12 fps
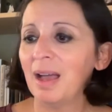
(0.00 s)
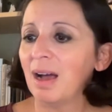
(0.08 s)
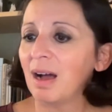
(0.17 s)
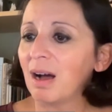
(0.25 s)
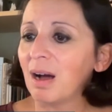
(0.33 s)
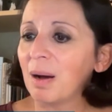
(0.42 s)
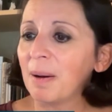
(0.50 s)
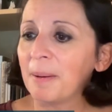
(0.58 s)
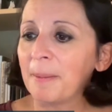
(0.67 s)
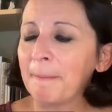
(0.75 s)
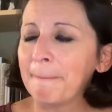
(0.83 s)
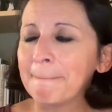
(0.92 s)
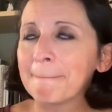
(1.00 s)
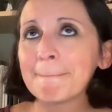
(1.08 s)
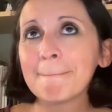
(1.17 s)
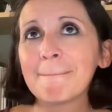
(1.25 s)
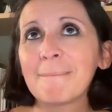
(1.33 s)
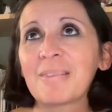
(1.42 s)
Um,
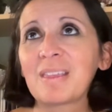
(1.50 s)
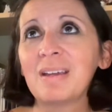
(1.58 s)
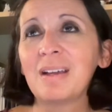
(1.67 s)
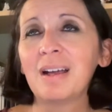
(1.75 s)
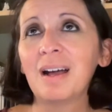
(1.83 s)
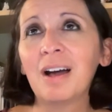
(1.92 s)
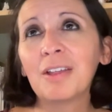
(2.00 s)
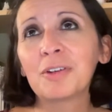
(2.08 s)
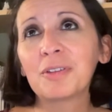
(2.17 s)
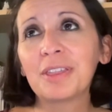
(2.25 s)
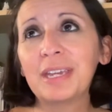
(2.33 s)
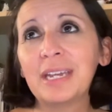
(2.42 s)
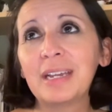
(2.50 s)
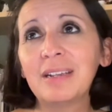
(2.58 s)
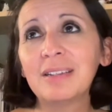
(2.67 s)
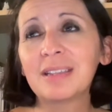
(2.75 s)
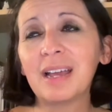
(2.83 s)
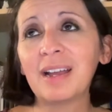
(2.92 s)
Other
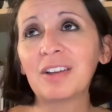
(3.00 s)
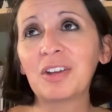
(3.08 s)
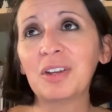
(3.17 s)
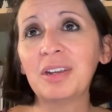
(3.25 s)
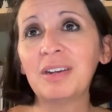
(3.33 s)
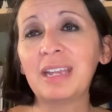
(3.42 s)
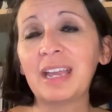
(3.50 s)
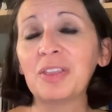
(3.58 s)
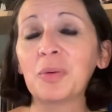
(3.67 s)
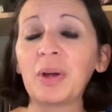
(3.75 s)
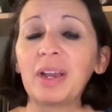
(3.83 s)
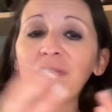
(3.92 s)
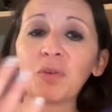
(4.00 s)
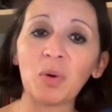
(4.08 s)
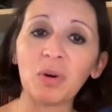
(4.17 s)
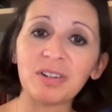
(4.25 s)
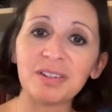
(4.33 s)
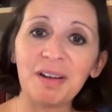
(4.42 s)
things that could get in the way, of
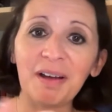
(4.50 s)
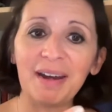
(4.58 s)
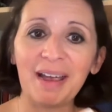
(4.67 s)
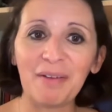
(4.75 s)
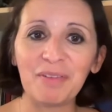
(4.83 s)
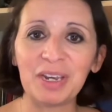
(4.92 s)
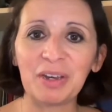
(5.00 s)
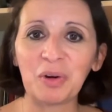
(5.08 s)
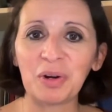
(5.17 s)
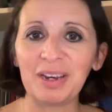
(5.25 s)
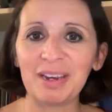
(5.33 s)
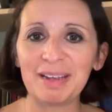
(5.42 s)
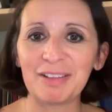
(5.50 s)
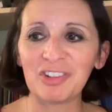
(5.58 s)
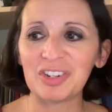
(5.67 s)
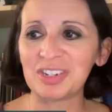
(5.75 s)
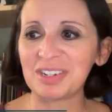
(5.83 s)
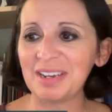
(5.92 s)
course, not having your
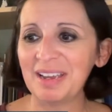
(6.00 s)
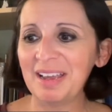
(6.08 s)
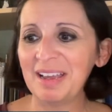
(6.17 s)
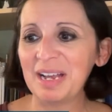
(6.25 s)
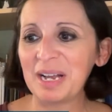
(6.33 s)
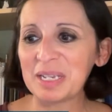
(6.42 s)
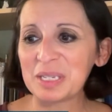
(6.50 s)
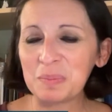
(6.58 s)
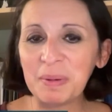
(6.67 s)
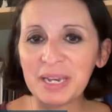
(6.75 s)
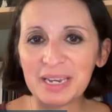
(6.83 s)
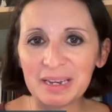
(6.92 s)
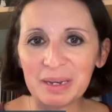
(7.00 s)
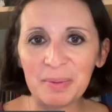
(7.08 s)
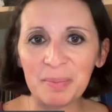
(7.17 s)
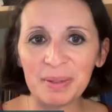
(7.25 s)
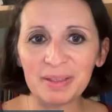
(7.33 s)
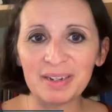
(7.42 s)
English speaking
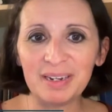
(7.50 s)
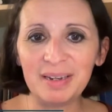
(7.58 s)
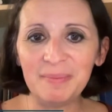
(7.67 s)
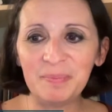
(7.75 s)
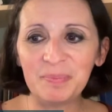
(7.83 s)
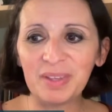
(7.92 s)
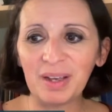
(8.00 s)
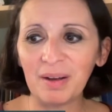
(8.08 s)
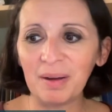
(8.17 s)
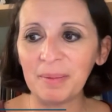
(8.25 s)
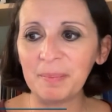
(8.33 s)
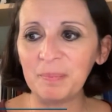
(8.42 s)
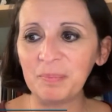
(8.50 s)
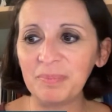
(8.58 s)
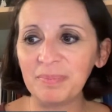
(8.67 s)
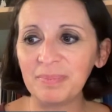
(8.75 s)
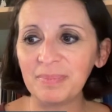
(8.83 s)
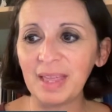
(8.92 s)
ability.
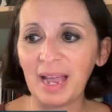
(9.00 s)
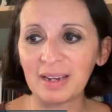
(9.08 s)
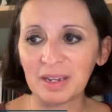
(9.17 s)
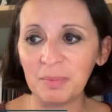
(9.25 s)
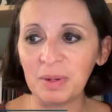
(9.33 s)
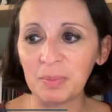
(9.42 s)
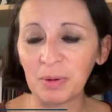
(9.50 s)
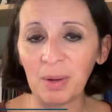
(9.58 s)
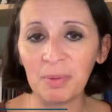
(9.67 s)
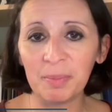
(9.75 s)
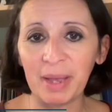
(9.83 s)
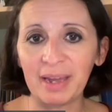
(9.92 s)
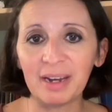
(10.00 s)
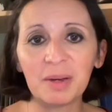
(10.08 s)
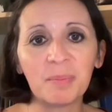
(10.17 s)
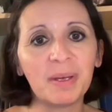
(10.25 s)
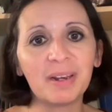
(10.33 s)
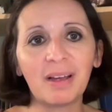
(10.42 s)
That can be problematic.
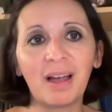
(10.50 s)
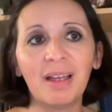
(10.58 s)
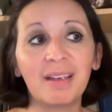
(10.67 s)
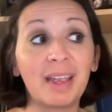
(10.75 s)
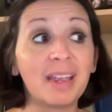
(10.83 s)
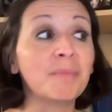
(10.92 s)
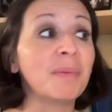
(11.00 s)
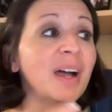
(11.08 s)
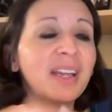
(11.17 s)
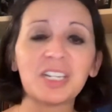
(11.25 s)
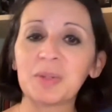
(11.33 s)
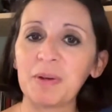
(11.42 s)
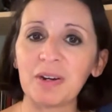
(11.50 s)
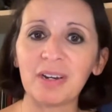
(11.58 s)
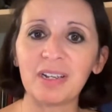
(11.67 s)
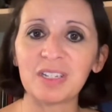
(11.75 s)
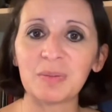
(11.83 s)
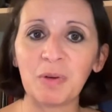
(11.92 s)
But in my
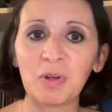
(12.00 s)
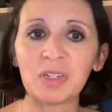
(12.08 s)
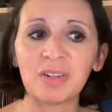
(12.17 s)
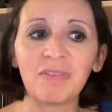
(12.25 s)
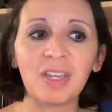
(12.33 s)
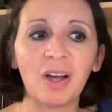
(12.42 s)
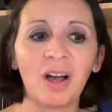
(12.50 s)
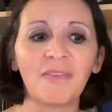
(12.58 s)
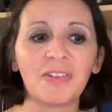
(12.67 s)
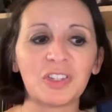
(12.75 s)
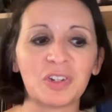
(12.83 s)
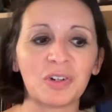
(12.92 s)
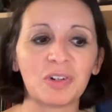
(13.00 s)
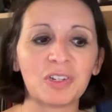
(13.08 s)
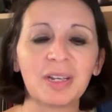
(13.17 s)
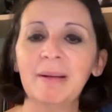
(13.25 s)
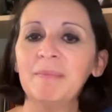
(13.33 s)
experience, most of the officers